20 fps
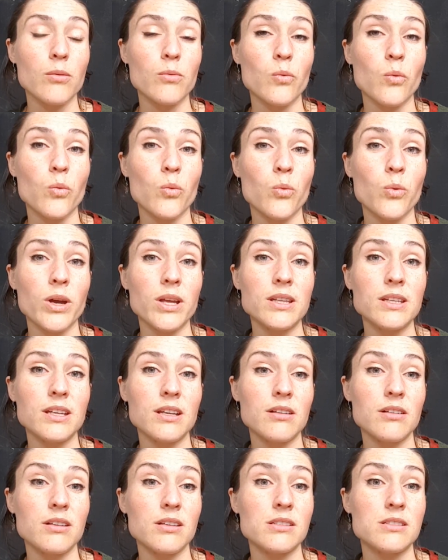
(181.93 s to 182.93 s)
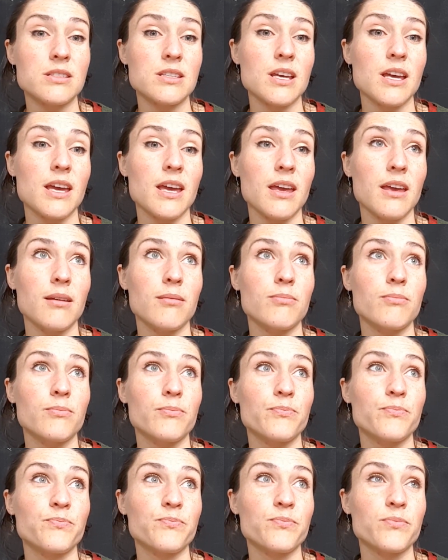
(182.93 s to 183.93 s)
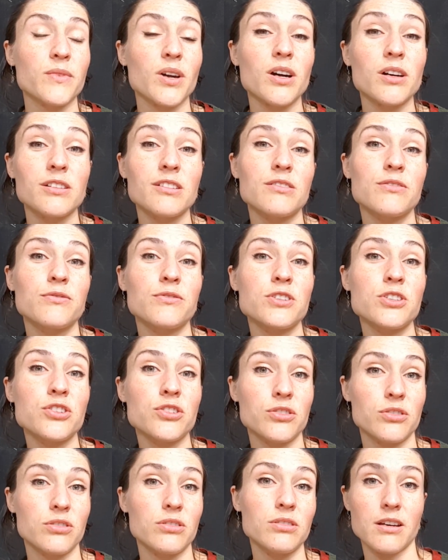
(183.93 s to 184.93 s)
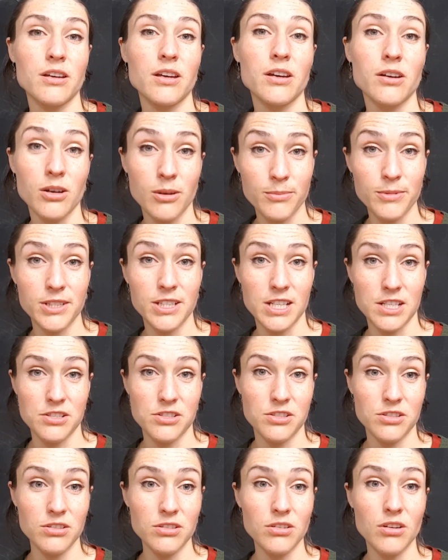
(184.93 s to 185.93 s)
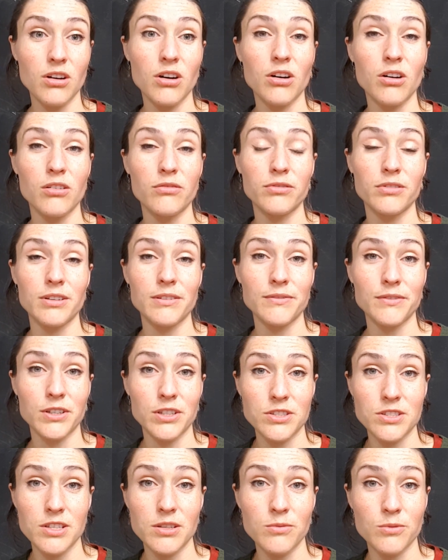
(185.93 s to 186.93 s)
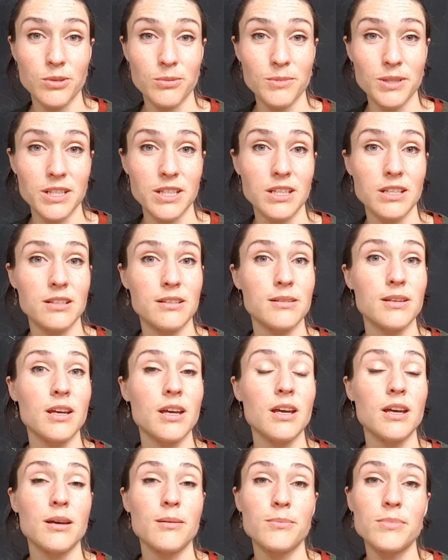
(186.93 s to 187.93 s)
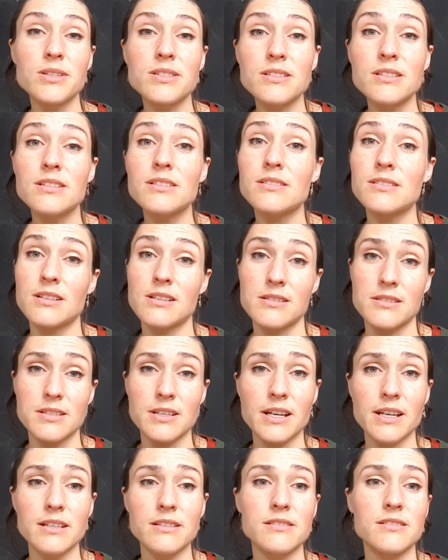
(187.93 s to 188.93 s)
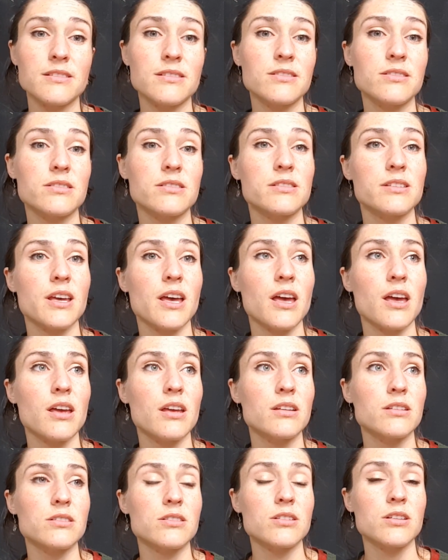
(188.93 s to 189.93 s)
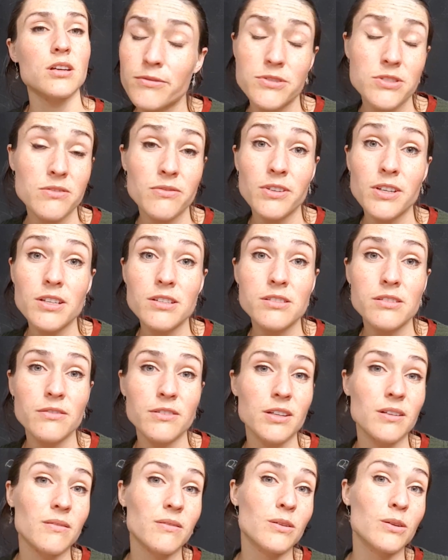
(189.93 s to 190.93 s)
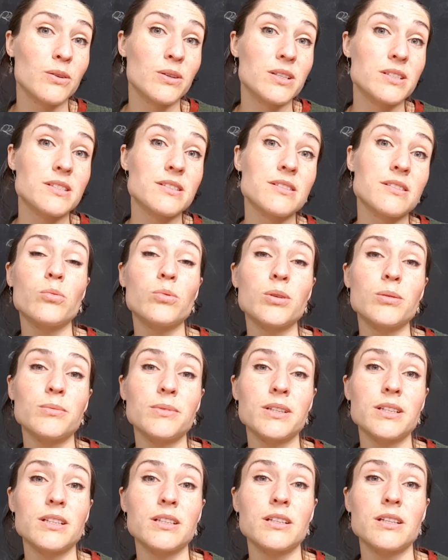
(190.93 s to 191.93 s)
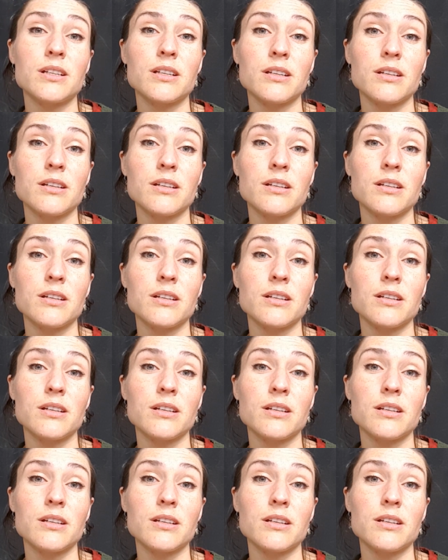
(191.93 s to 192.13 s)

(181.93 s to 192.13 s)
when there is a artificial accommodation of advancing women in business and sciences and spheres of influence. Women